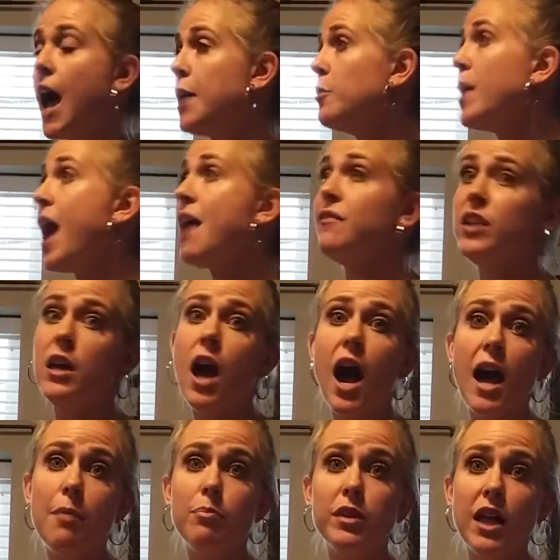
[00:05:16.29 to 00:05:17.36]
I don't have any
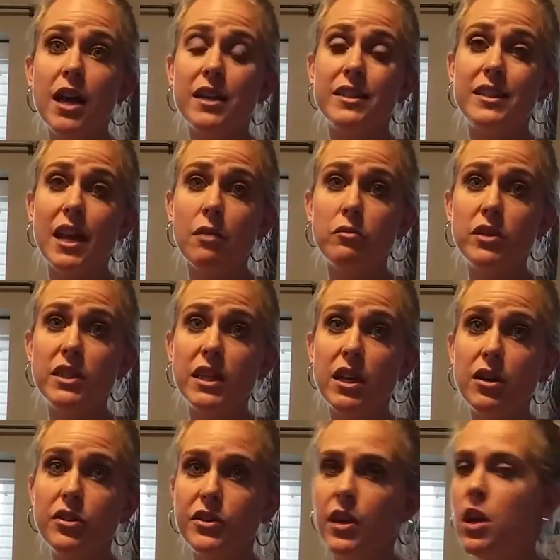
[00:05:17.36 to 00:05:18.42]
high plugs
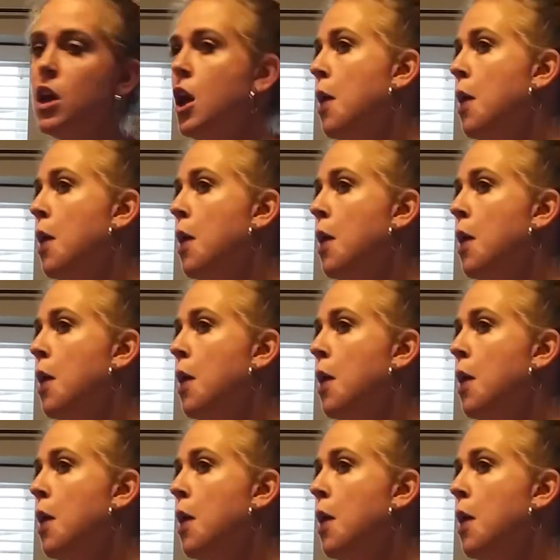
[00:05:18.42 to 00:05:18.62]
downstairs,